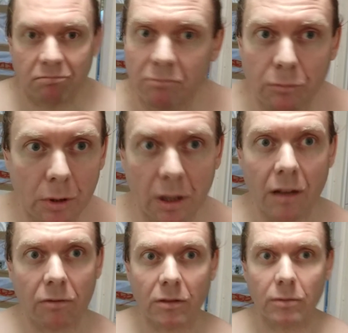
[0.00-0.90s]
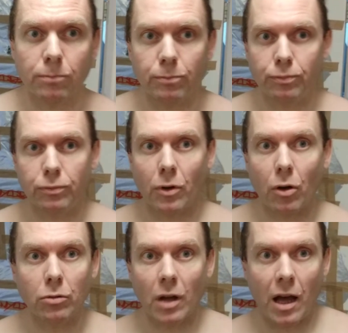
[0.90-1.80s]
whatever
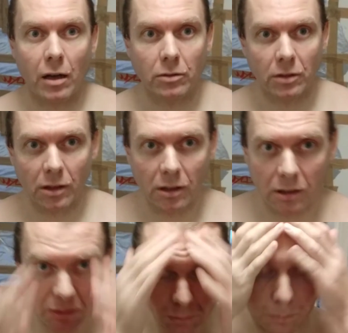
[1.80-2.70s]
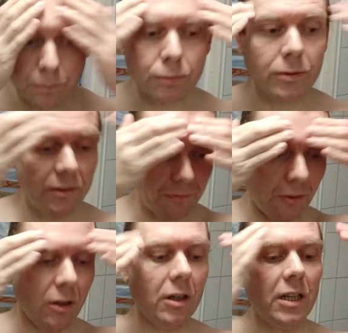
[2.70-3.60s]
pronoun you
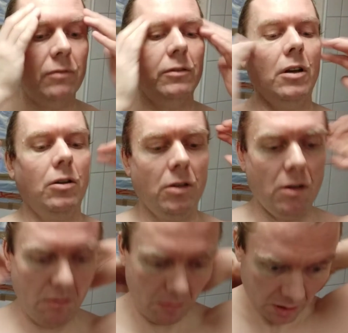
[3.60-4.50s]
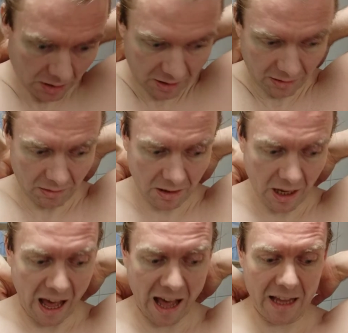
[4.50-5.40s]
prefer, even though,
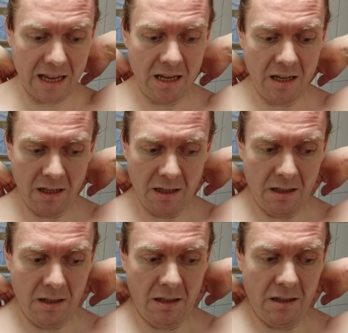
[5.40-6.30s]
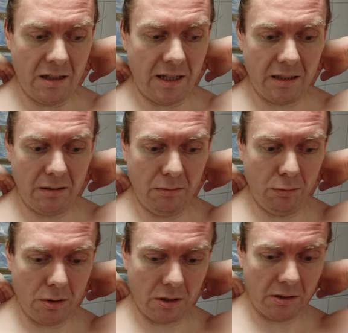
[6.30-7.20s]
guy, like the
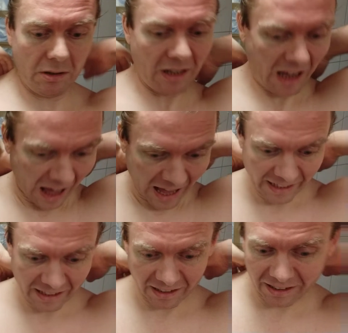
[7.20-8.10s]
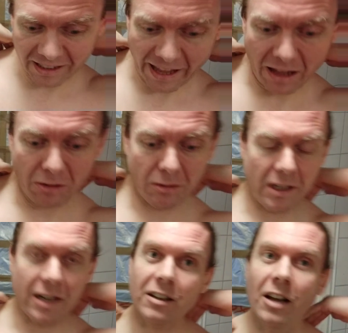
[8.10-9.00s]
words guy and gal,
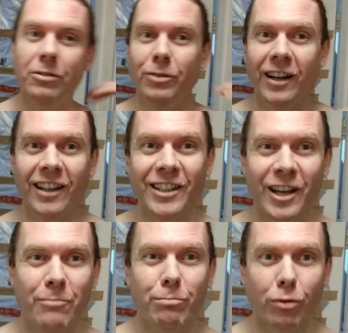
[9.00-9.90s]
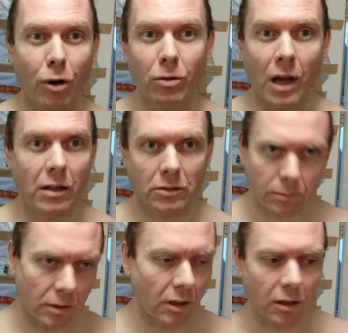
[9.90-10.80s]
they're not really pronouns,
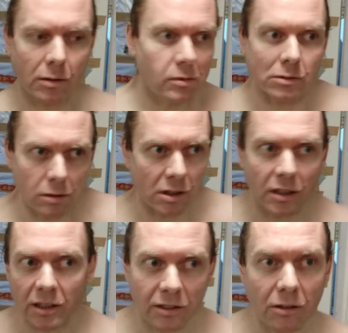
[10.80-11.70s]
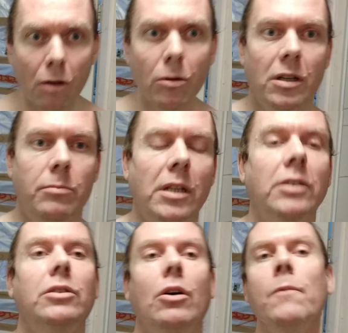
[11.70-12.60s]
but you know what I mean. So